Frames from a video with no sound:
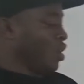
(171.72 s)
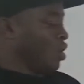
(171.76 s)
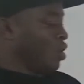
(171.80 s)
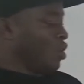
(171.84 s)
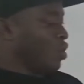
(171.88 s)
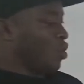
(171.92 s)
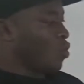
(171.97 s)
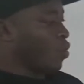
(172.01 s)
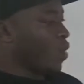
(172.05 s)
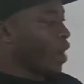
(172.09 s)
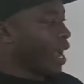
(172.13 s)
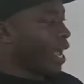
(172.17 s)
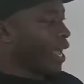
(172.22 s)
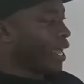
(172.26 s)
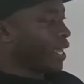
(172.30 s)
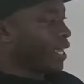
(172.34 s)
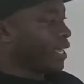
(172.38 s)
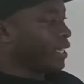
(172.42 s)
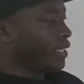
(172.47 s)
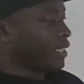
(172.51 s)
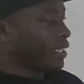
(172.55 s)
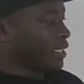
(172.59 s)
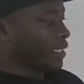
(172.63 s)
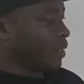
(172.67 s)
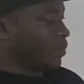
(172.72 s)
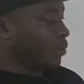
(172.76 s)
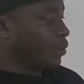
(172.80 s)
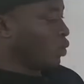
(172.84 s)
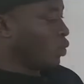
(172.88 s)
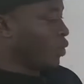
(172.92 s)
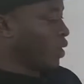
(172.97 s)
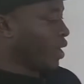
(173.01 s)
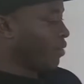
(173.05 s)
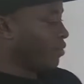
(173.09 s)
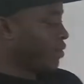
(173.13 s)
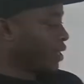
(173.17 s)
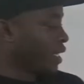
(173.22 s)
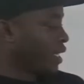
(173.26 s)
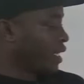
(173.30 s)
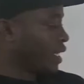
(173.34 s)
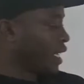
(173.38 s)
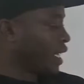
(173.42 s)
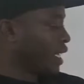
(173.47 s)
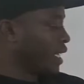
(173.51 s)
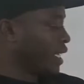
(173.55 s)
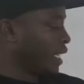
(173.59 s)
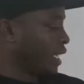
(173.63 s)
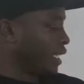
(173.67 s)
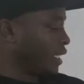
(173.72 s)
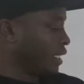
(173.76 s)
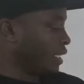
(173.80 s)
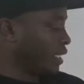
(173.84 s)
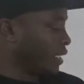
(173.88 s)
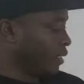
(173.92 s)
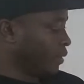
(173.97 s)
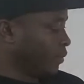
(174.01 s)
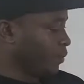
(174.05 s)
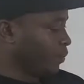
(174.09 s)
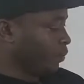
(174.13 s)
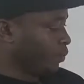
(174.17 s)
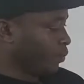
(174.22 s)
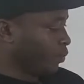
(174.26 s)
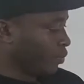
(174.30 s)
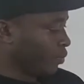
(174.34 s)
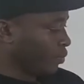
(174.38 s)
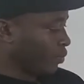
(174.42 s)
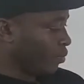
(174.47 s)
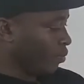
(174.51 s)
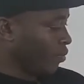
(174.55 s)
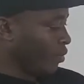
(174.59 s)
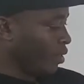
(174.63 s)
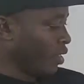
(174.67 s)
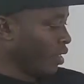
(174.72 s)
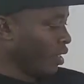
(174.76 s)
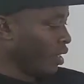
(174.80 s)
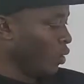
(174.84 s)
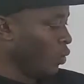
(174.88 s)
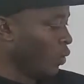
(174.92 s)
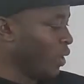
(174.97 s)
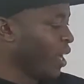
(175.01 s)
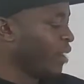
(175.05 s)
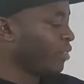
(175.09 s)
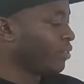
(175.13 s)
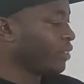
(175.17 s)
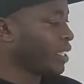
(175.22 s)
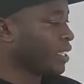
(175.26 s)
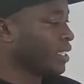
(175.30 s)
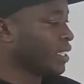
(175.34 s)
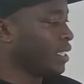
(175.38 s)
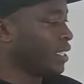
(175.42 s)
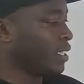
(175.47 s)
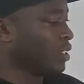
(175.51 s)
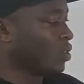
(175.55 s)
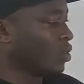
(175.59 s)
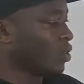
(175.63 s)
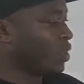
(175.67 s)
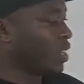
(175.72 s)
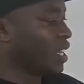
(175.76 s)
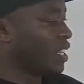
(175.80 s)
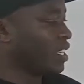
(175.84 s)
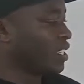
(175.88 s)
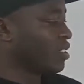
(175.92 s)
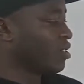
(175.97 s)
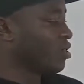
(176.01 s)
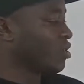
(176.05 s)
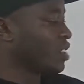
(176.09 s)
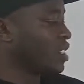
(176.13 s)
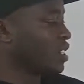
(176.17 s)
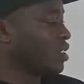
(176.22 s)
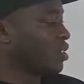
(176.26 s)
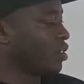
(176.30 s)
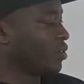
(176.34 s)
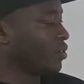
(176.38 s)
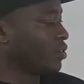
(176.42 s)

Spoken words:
y-intercept. We have the gradient, we have the c, so there is no need of